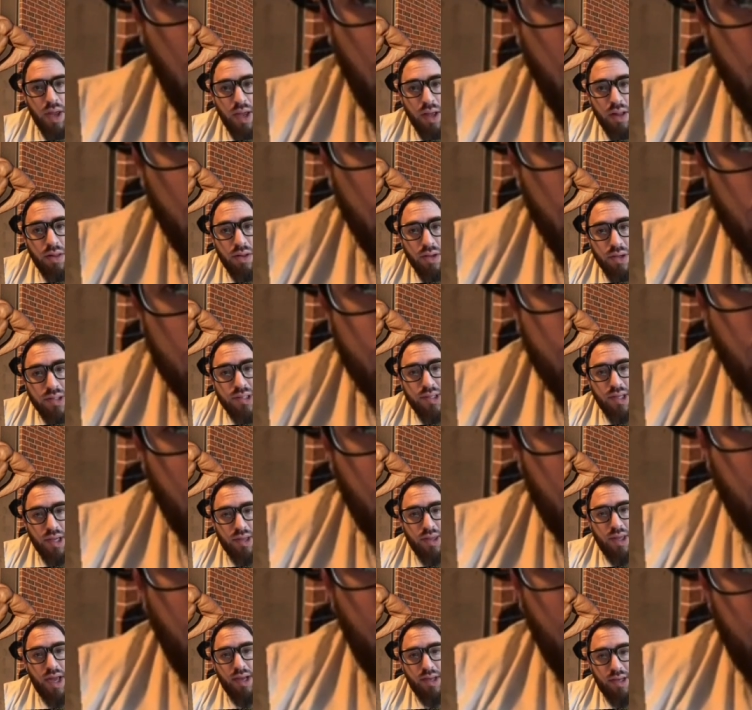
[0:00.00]
It looks
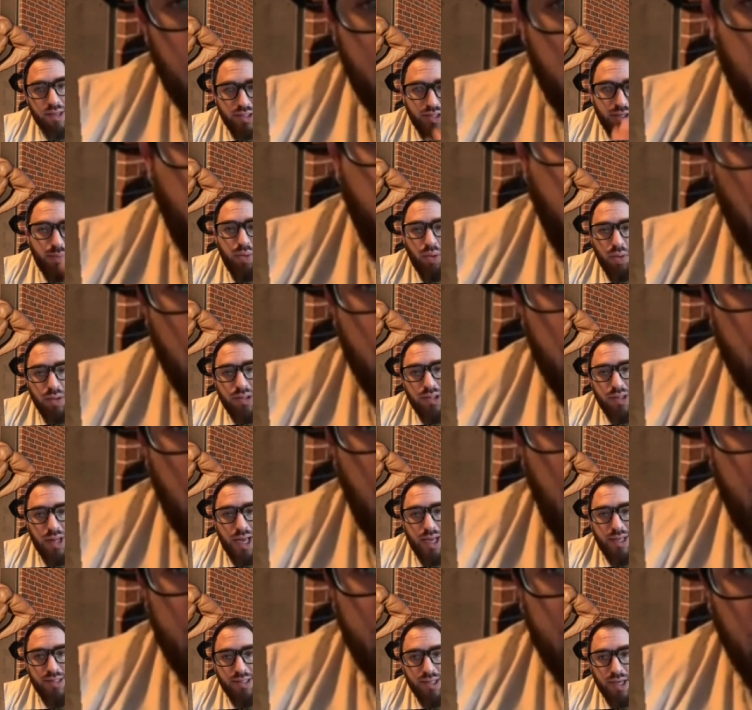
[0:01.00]
like that because he pulled his
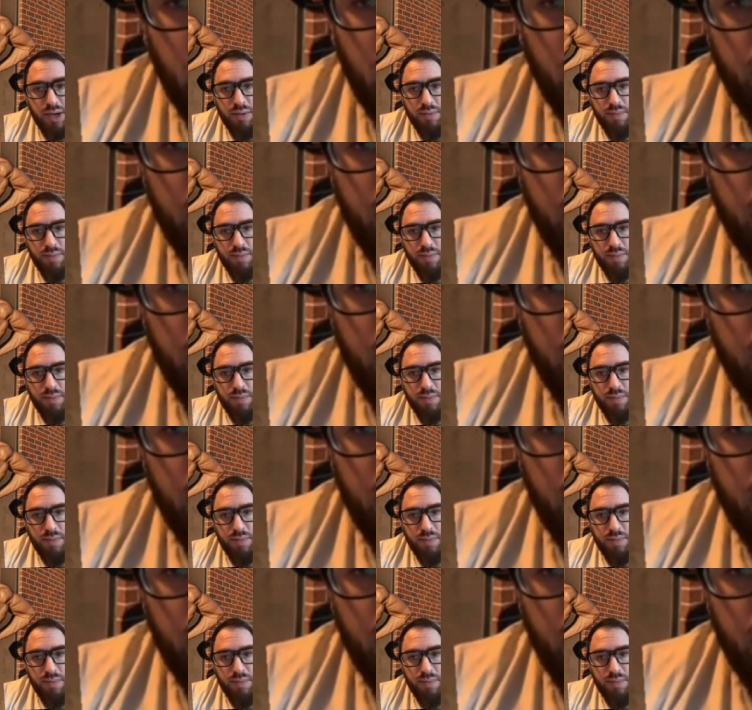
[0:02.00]
lats